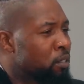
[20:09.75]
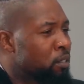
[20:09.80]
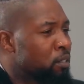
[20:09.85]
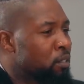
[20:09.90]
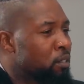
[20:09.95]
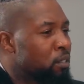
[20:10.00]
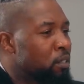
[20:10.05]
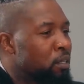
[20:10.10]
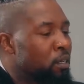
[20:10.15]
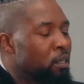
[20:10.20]
Mm.
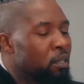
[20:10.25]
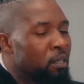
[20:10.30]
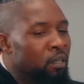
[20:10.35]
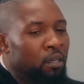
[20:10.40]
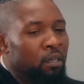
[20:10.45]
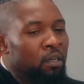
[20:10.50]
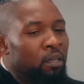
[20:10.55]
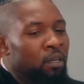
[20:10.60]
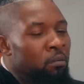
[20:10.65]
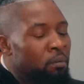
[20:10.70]

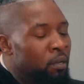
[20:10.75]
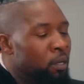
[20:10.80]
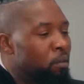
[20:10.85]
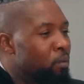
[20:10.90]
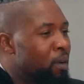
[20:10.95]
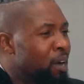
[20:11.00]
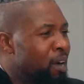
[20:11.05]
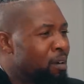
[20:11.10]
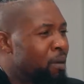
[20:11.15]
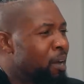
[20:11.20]
I'm like,
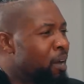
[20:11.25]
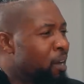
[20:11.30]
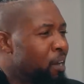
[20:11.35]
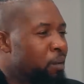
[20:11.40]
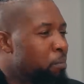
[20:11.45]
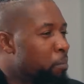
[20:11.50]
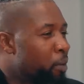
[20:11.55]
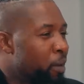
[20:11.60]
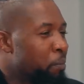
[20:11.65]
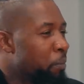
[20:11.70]
wow, why did he
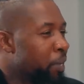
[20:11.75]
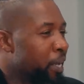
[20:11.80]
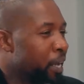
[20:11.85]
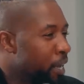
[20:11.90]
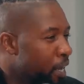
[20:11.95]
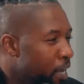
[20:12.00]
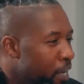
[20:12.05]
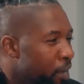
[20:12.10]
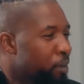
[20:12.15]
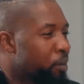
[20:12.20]
bring me
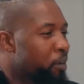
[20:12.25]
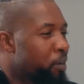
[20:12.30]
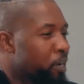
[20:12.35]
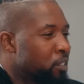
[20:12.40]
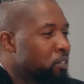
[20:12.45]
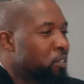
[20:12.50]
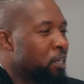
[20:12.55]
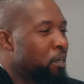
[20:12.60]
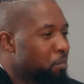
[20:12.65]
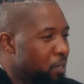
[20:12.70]
here? Right.
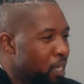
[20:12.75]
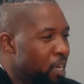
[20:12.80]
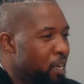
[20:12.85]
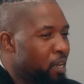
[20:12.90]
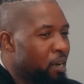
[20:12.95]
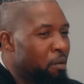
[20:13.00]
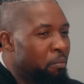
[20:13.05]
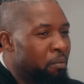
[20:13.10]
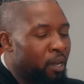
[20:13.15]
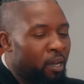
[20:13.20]
That's what I'm
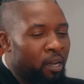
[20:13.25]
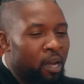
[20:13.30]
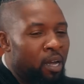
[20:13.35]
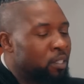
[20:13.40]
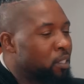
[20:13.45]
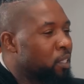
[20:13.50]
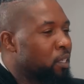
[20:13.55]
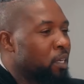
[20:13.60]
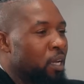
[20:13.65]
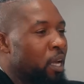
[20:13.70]
thinking. I'm like, I
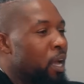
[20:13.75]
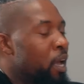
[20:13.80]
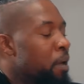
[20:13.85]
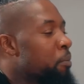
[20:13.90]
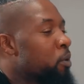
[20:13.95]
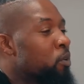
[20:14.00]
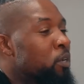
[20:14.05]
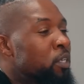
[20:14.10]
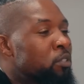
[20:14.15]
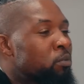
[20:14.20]
shouldn't have came
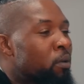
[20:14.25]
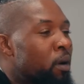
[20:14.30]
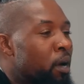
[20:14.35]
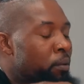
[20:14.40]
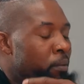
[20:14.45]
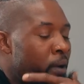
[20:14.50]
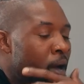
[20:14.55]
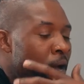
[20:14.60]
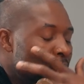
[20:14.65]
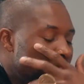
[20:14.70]
on this ride,
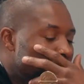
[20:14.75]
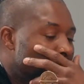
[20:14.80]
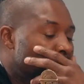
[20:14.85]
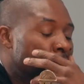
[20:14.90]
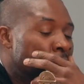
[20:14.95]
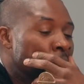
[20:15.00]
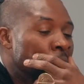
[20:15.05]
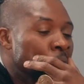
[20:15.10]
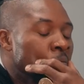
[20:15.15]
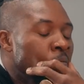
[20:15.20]
right?
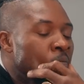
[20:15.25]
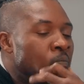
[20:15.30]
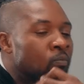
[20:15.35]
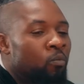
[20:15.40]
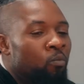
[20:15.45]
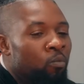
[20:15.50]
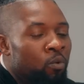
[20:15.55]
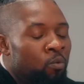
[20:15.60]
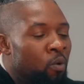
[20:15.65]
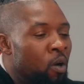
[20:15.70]
So
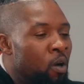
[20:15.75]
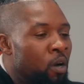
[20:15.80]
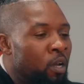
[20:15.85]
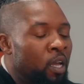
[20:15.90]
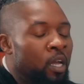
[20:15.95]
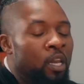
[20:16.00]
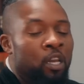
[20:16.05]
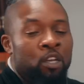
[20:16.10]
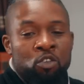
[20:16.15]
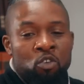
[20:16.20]
we walk
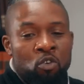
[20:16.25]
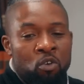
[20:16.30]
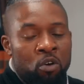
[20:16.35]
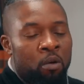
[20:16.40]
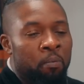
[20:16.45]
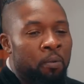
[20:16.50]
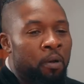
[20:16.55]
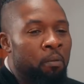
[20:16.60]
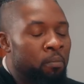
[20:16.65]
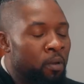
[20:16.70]
in, the door
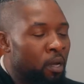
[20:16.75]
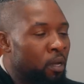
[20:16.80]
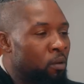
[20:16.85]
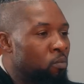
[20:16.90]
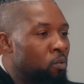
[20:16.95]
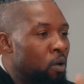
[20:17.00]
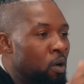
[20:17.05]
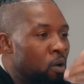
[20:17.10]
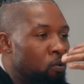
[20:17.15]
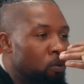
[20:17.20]
open. I'm like,
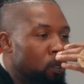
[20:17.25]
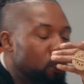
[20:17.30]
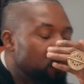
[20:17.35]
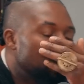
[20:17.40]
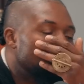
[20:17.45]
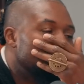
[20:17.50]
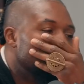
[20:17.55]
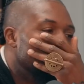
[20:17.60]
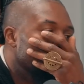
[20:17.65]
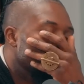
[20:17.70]
whoa,
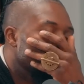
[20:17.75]
this.